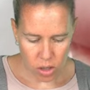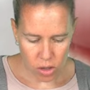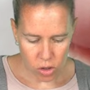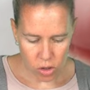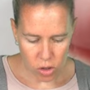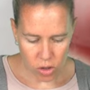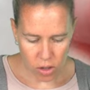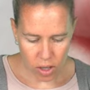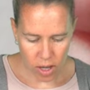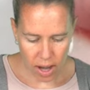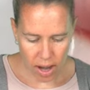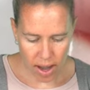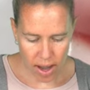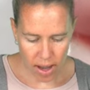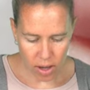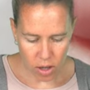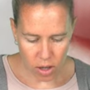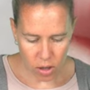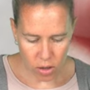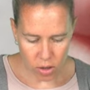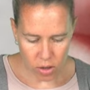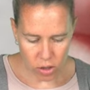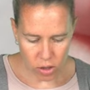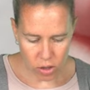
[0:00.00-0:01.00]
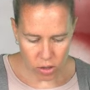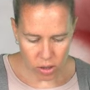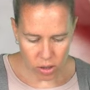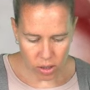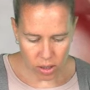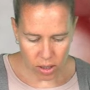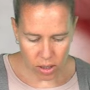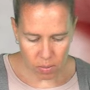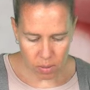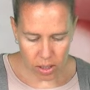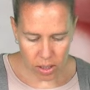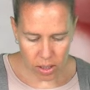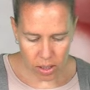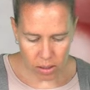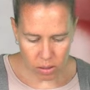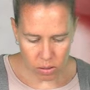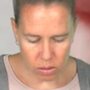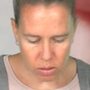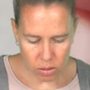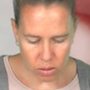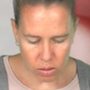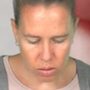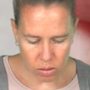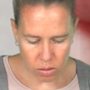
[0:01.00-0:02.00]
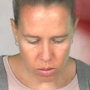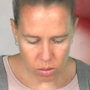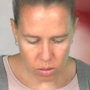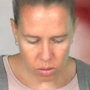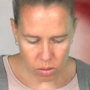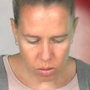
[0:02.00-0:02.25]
So you're gonna add all your seed beads